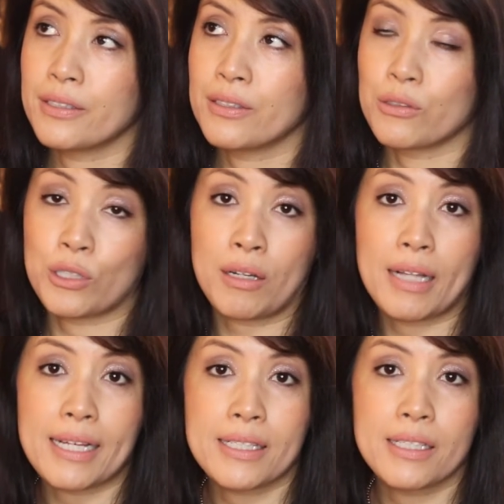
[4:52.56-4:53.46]
those
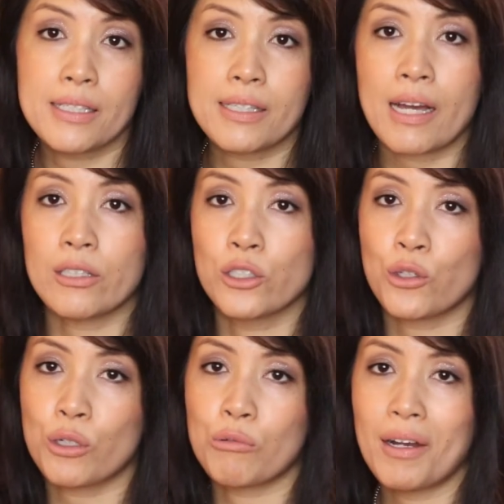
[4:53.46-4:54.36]
sunglasses had a
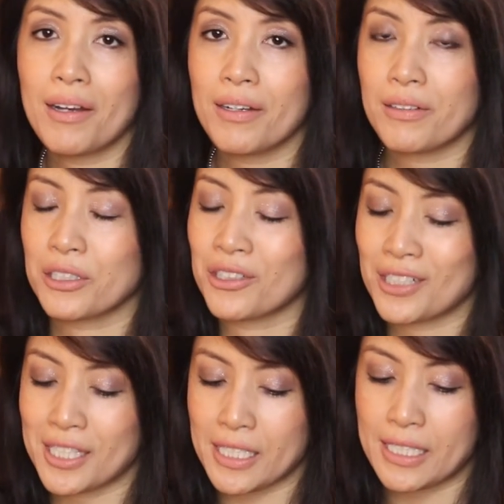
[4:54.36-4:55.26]
short run or
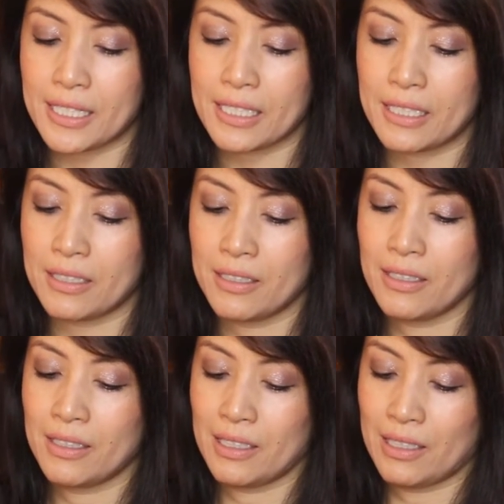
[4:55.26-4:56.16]
short season,
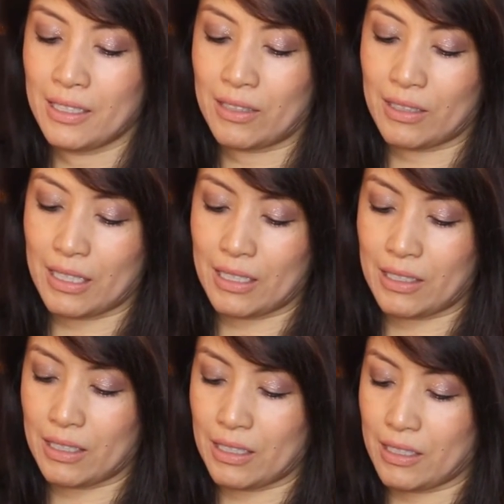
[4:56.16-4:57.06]

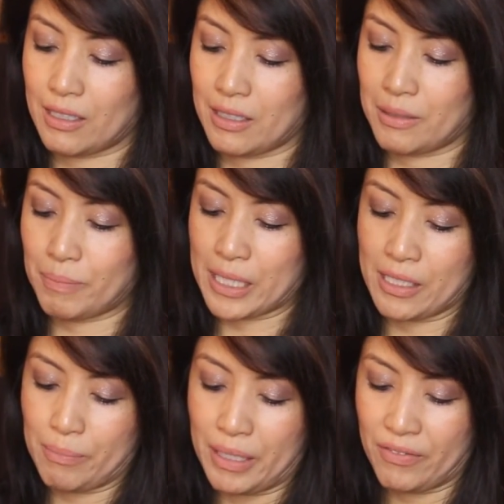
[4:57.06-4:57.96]
must
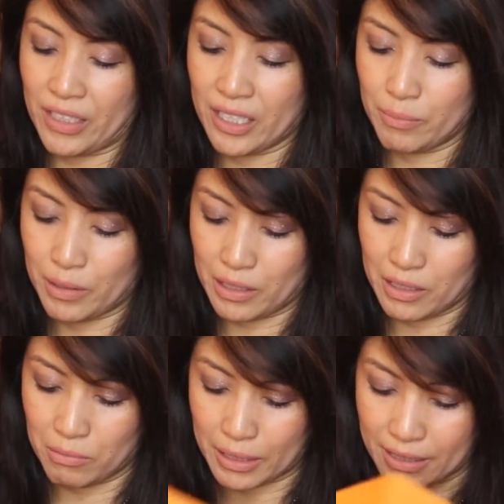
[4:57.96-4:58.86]
not be
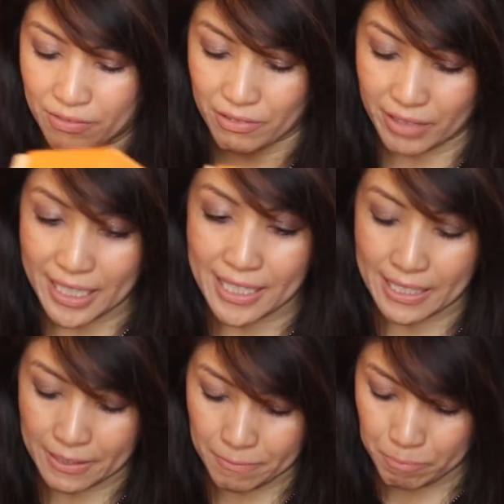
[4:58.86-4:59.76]
available, whatever
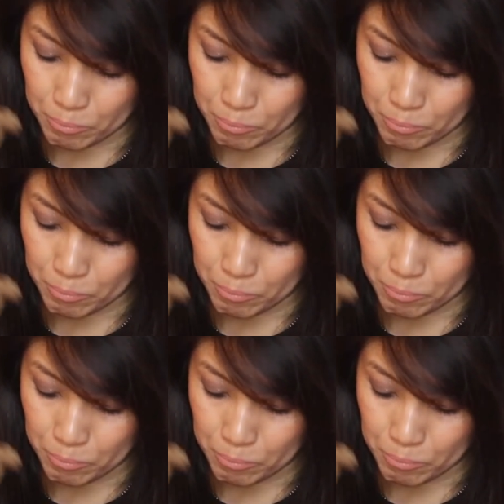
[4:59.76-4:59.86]
reason.